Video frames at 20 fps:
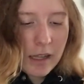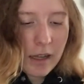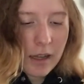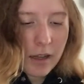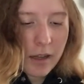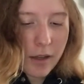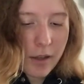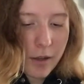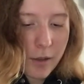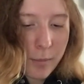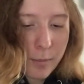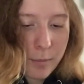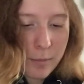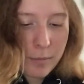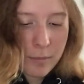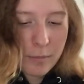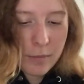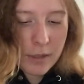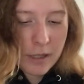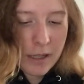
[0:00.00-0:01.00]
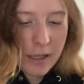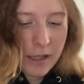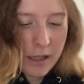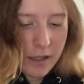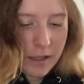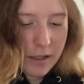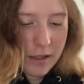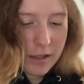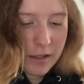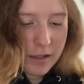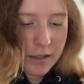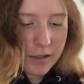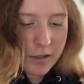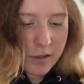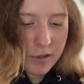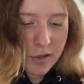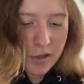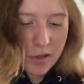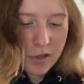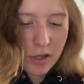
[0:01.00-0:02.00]

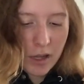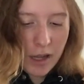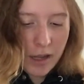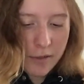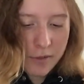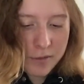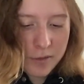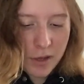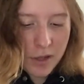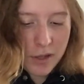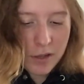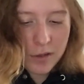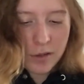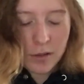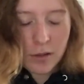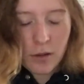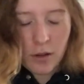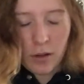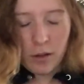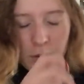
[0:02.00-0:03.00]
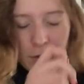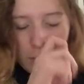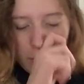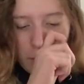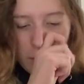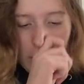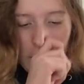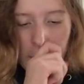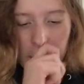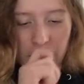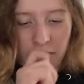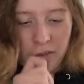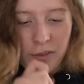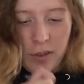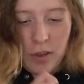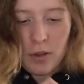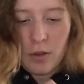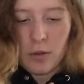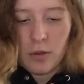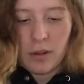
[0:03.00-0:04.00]
And I've done also like a
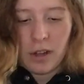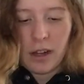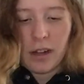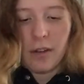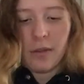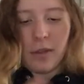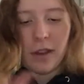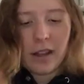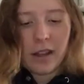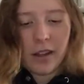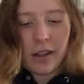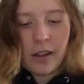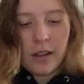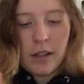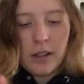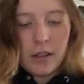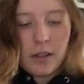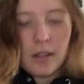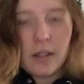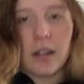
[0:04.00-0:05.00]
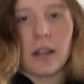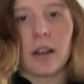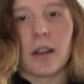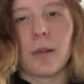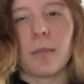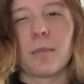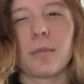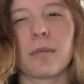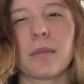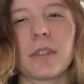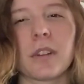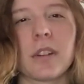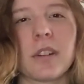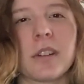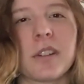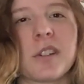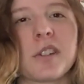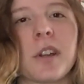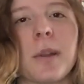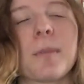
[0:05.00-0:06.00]
few kind of like
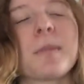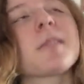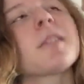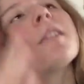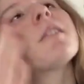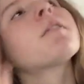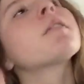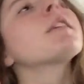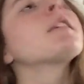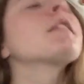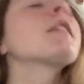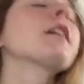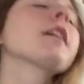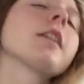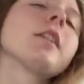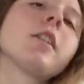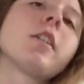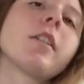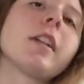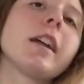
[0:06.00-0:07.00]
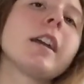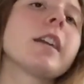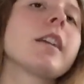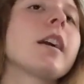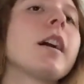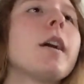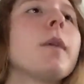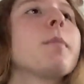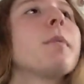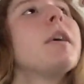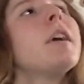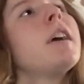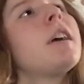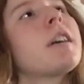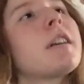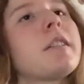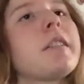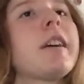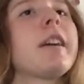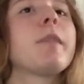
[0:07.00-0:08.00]
ships sort of thing, like
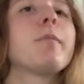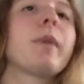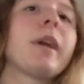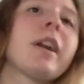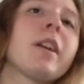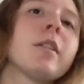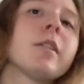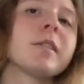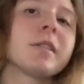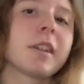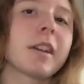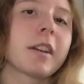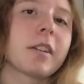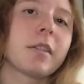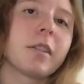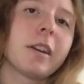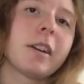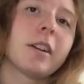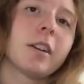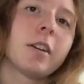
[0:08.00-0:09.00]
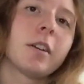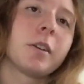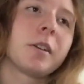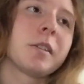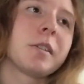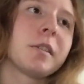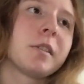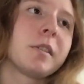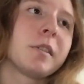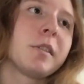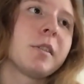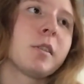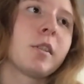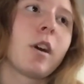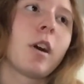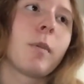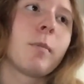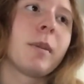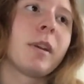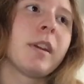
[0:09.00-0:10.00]
Clay and Peril is like Claro, and
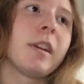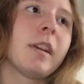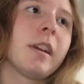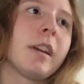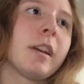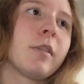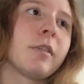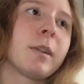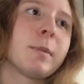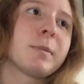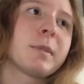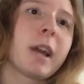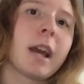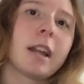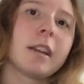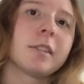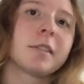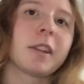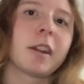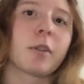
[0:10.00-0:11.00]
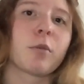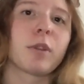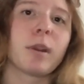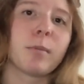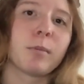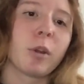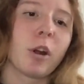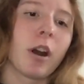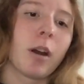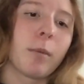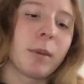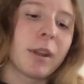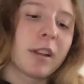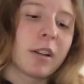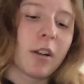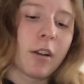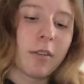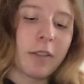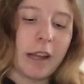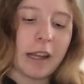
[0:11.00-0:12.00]
Tsunami and Riptide is like Ripnami
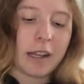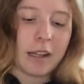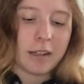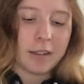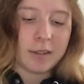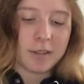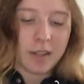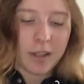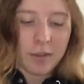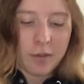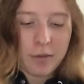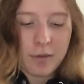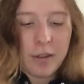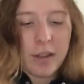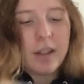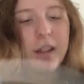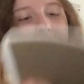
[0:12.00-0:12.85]
and all that kind of stuff.